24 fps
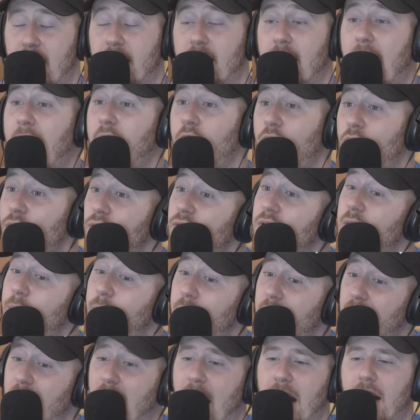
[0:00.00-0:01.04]
That used to
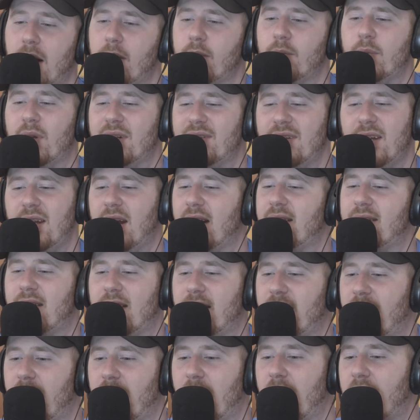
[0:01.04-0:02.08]
be. I, but see, it's the
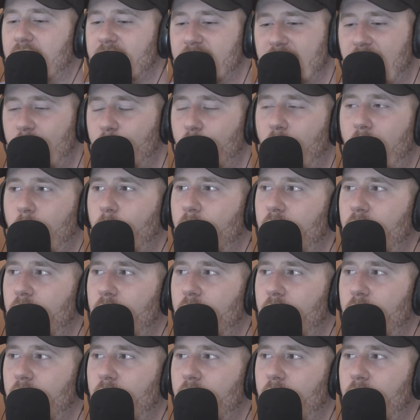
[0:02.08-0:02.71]
thing. Same way